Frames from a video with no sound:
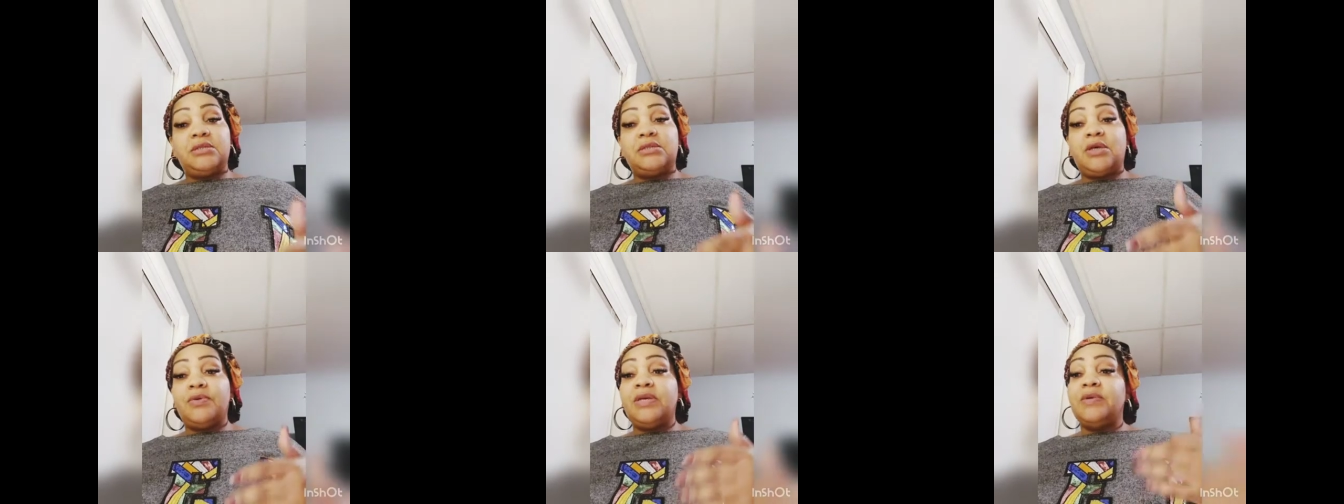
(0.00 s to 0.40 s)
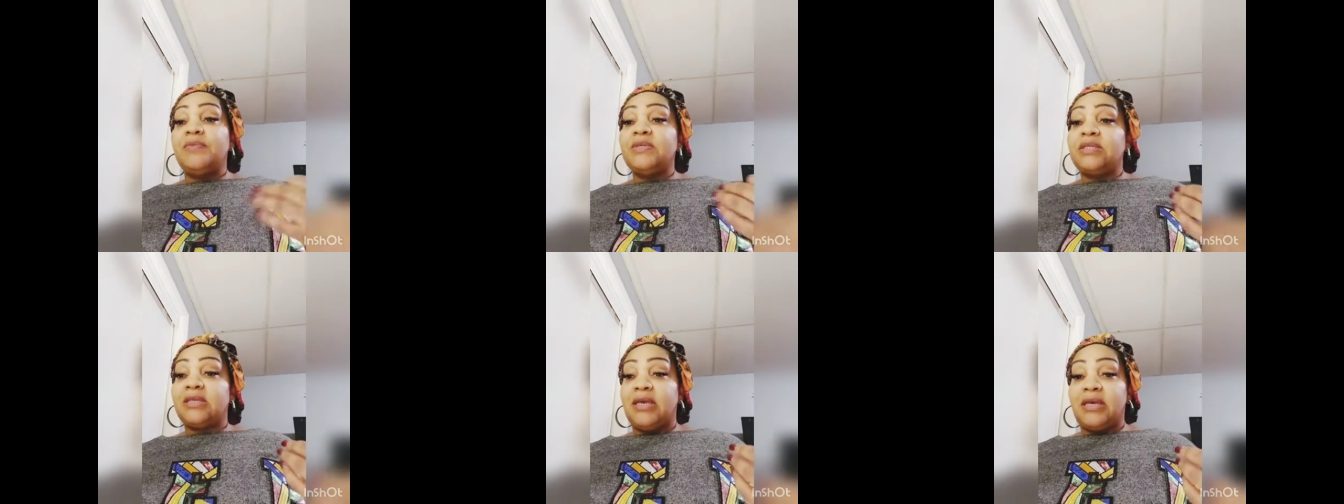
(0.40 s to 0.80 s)
So he
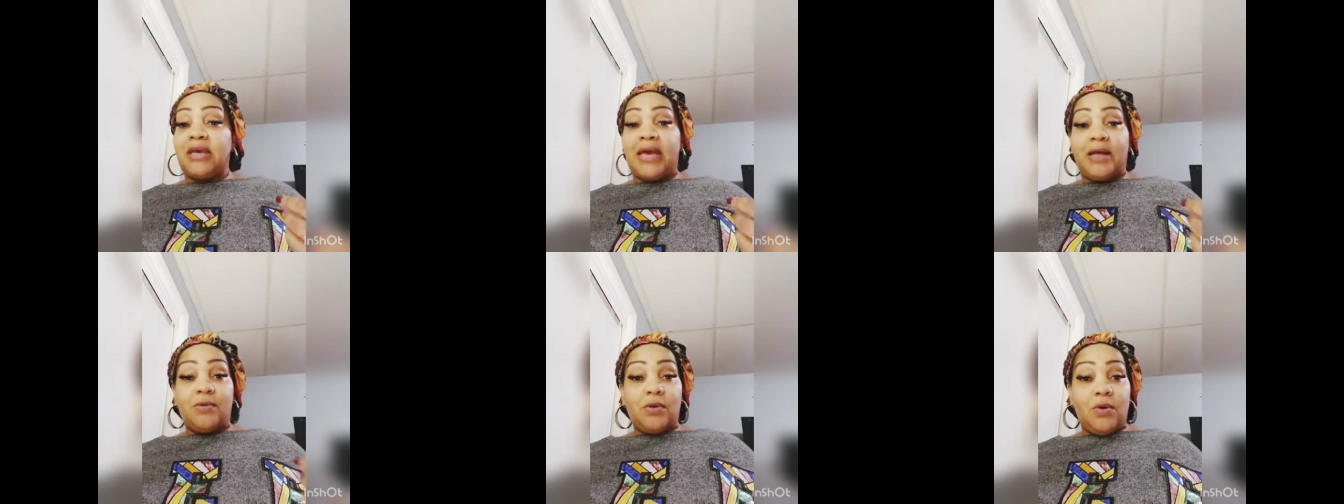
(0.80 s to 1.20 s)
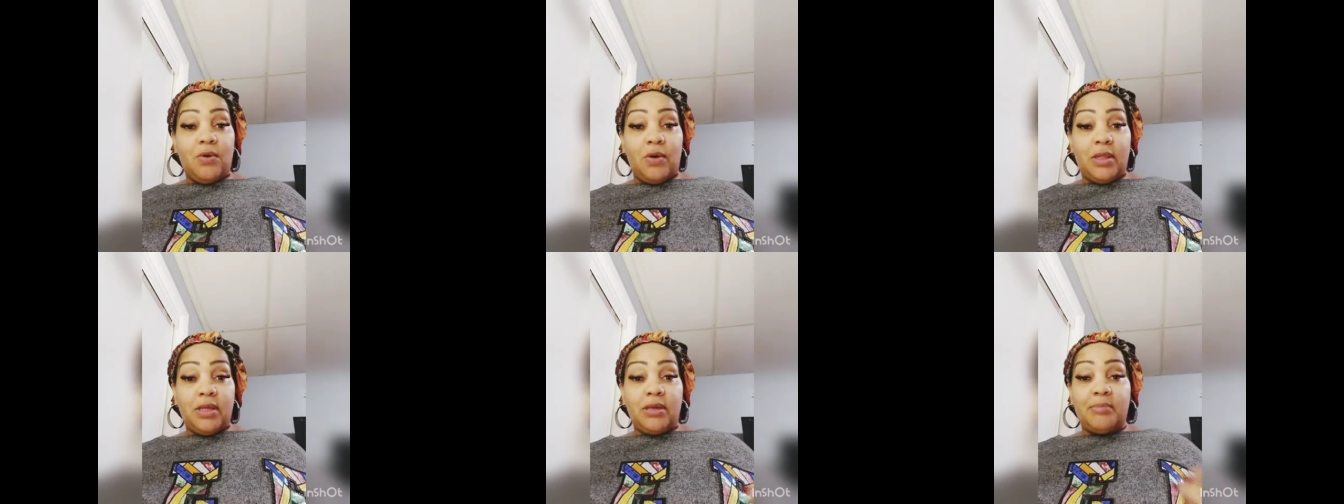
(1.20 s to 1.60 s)
was a
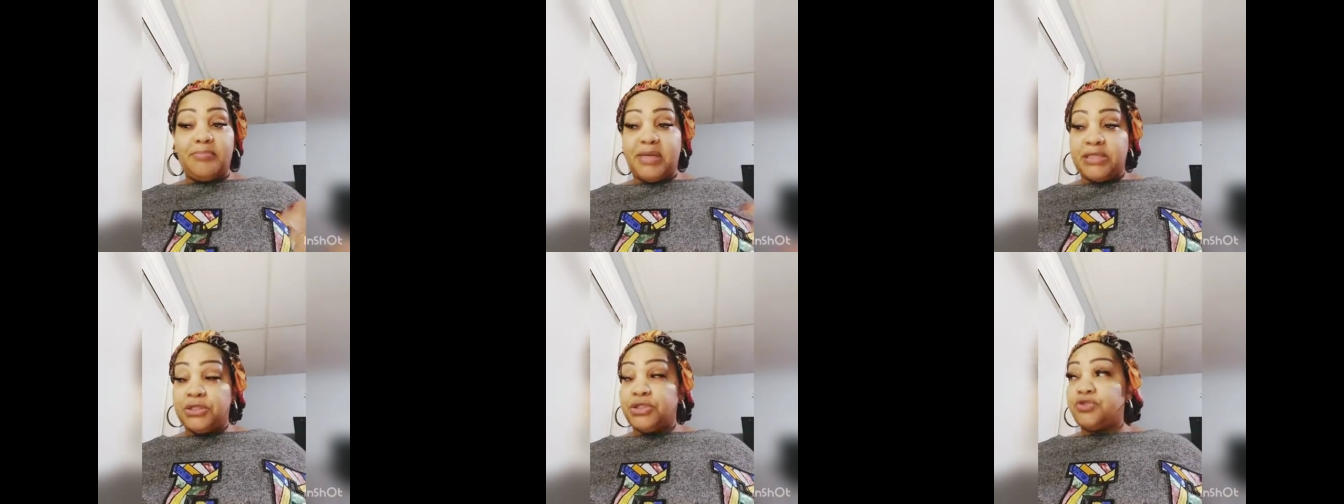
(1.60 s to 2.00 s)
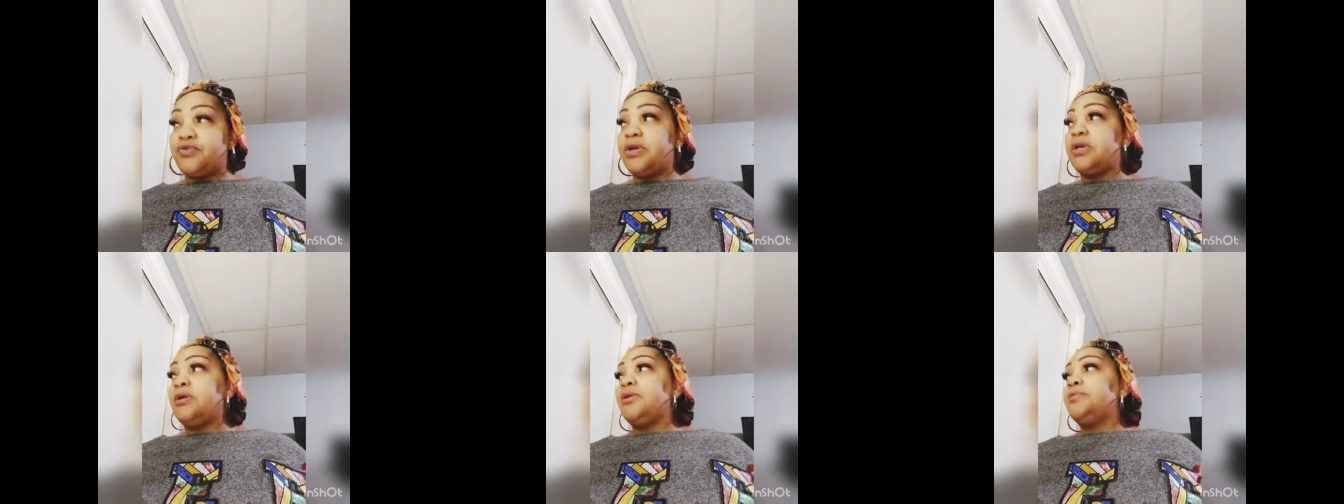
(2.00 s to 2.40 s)
alcoholic, binge
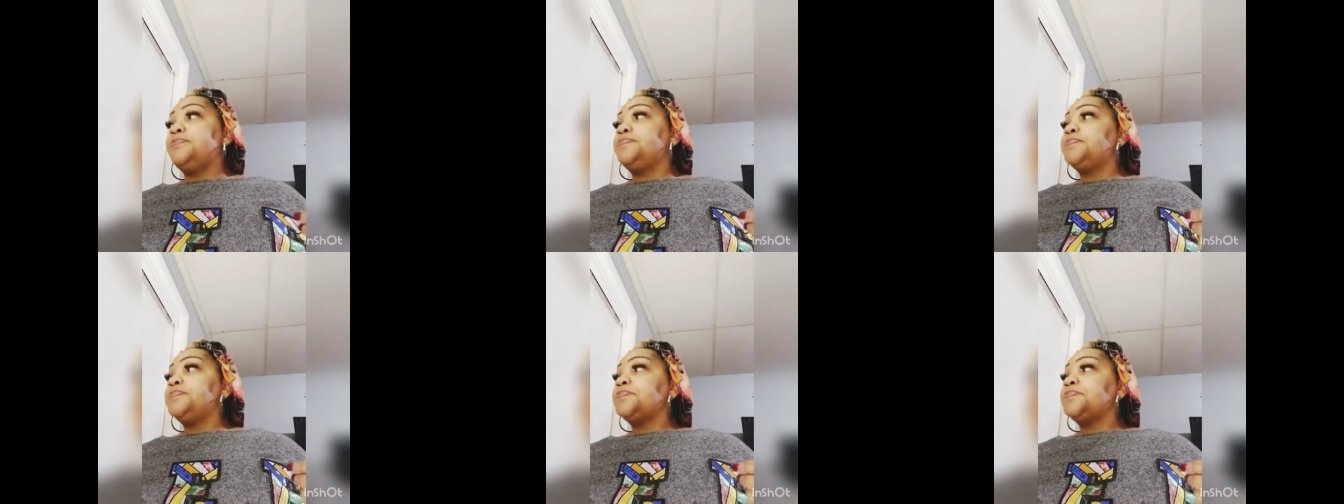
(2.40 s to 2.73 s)
drinker,